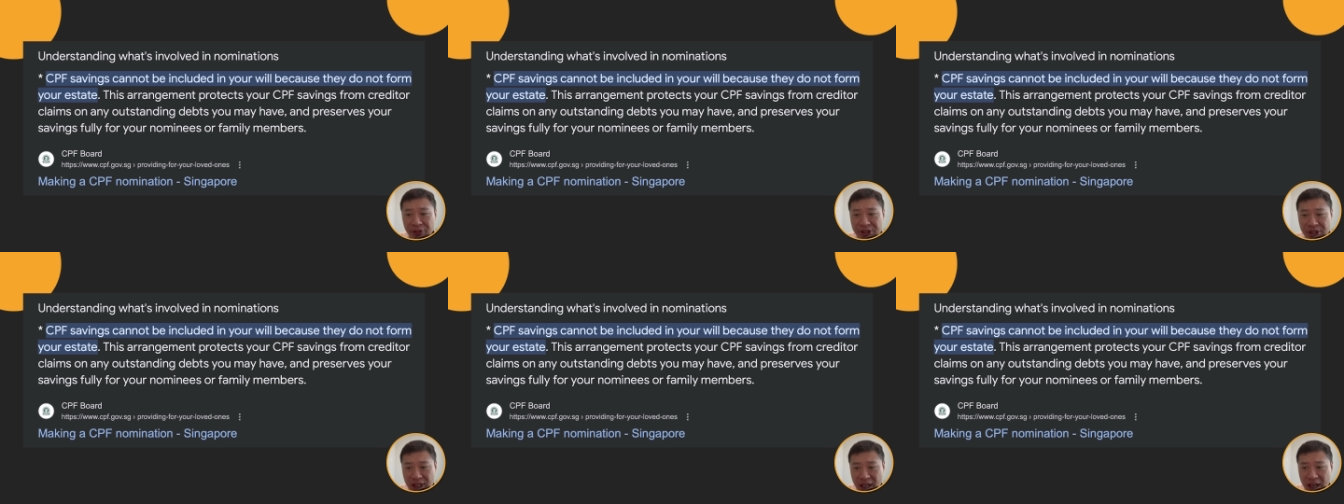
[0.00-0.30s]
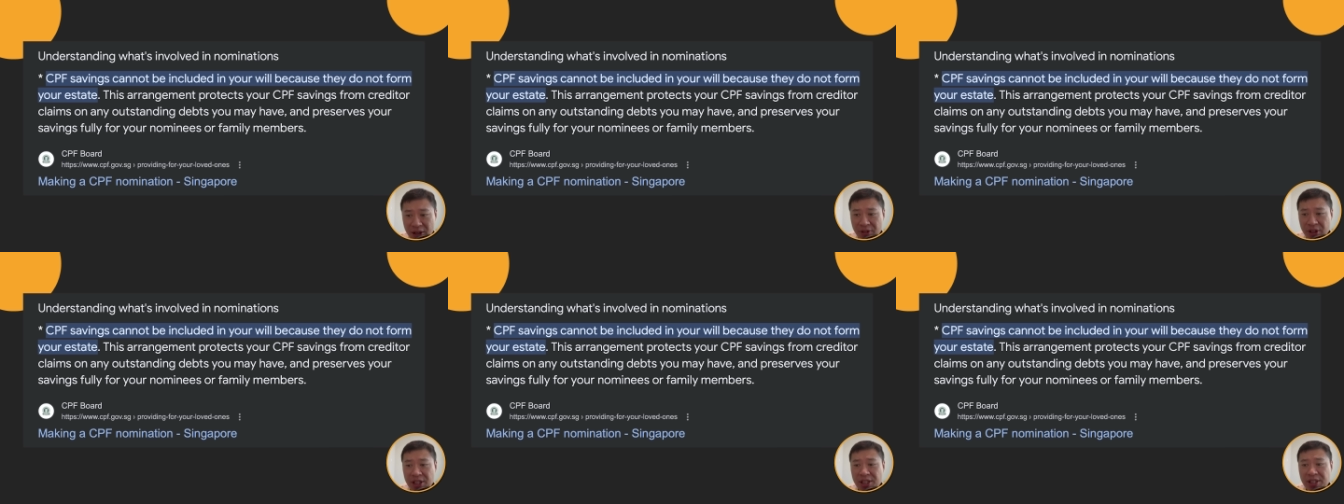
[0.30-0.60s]

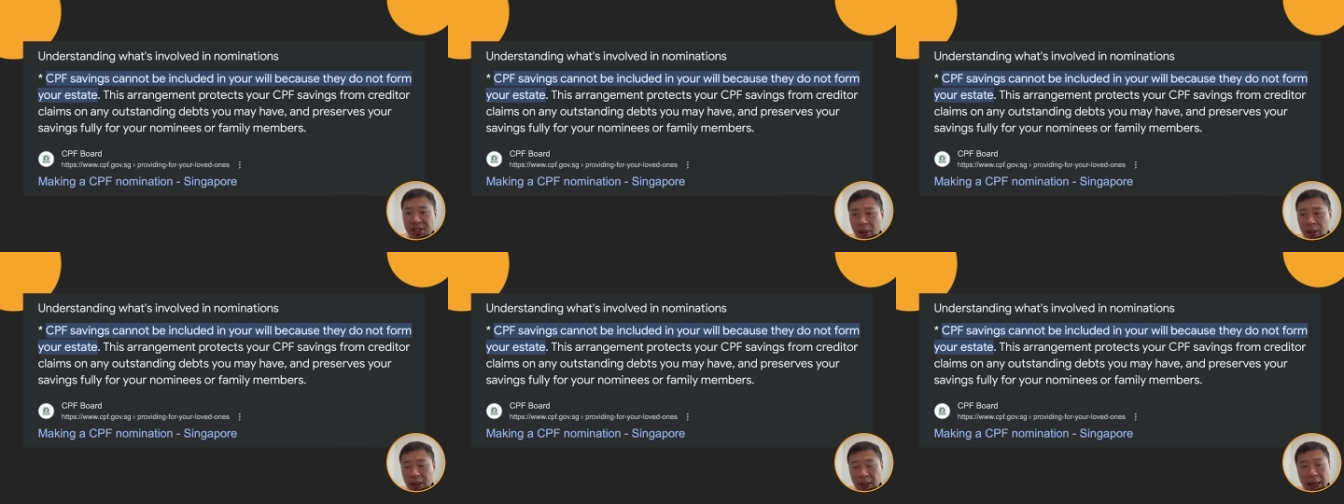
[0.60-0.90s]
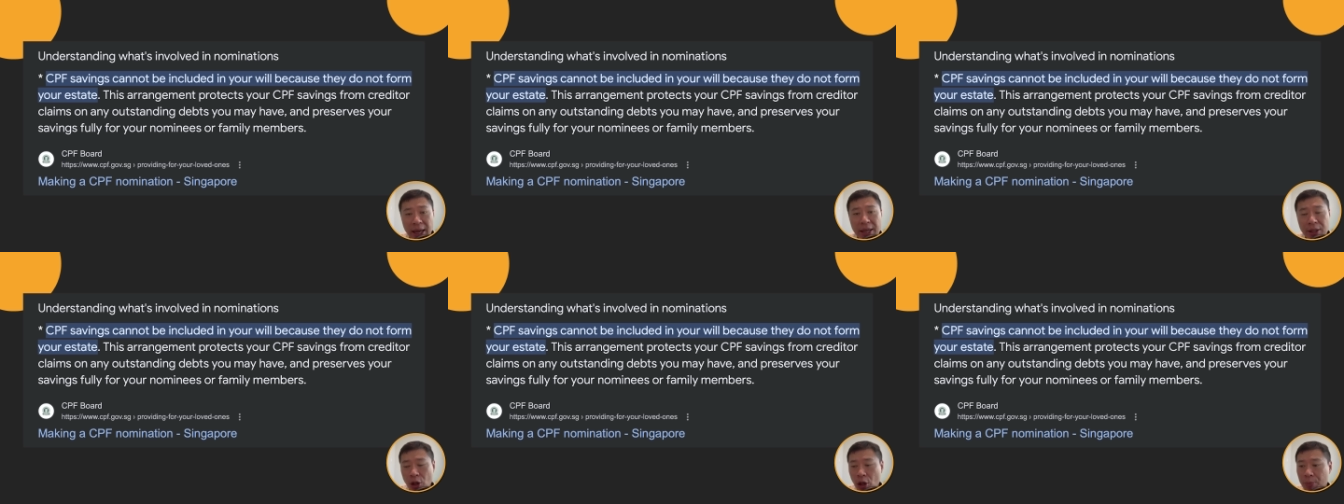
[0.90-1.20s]
savings
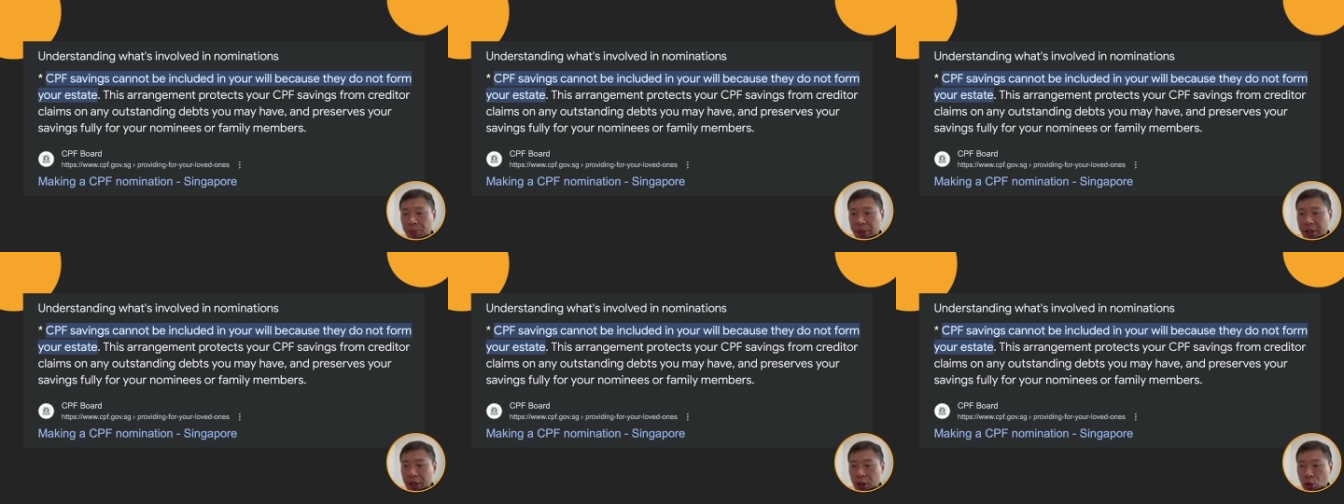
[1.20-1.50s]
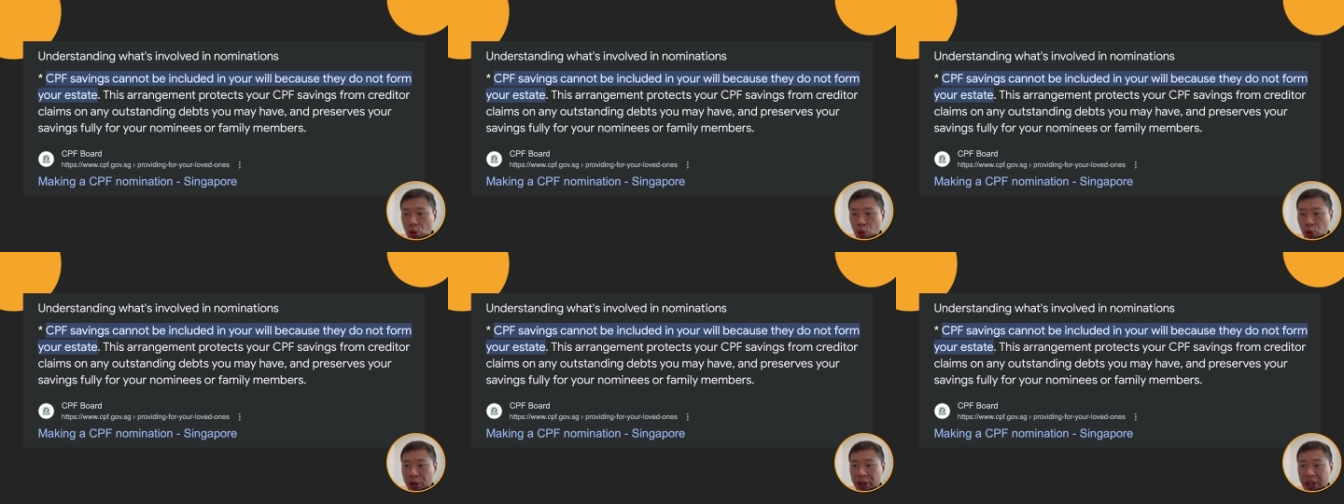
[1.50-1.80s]
cannot be
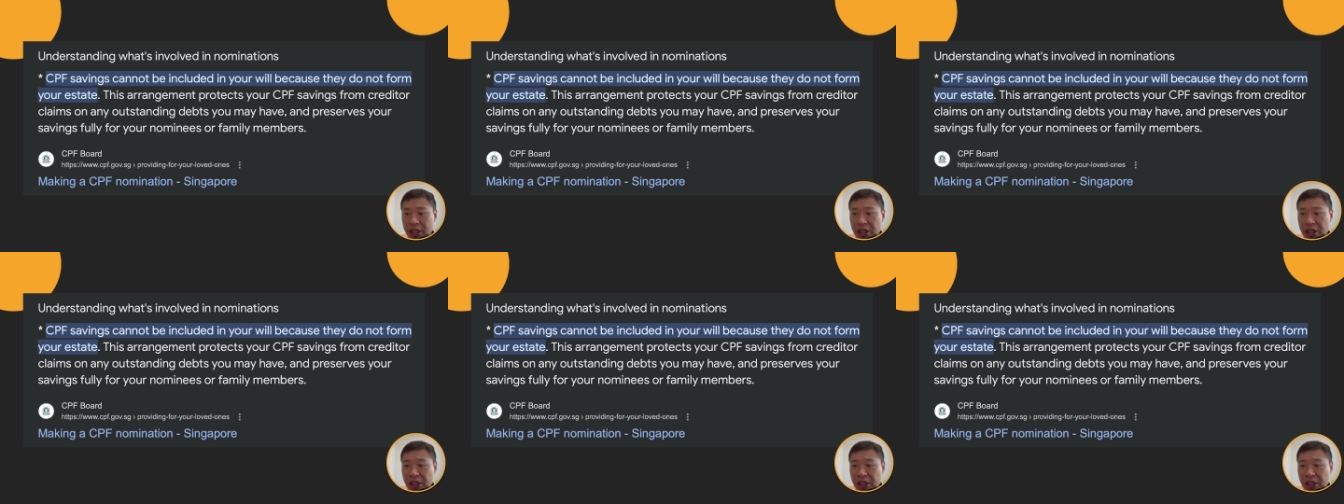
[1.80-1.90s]
included